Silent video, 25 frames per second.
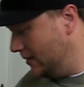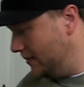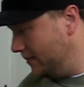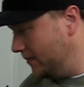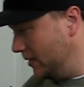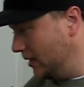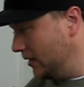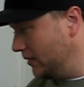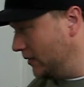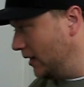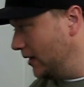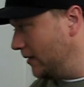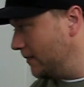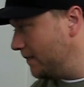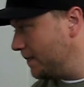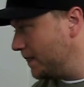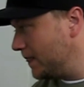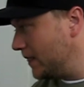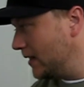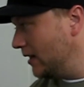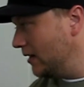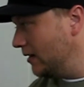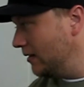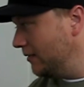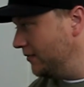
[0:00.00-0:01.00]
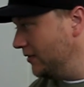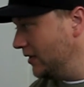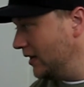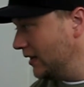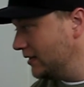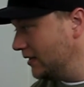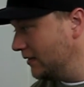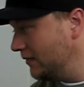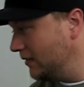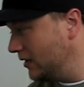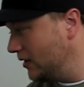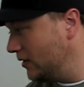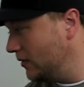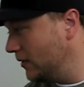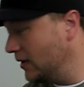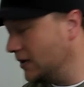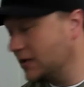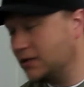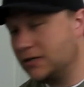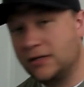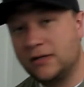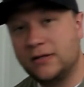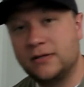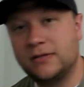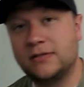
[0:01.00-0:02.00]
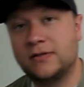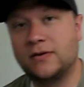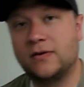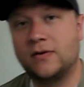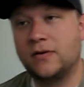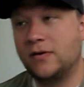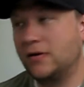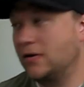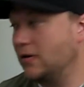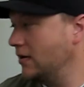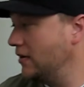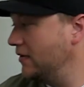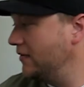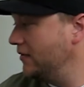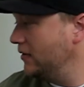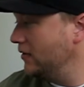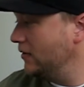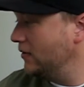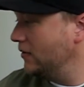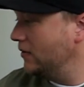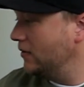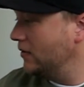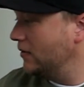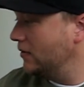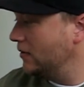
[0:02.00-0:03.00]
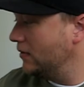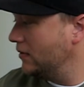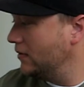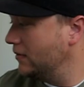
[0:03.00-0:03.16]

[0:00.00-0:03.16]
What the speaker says: But anyway, if you guys have any questions, or if you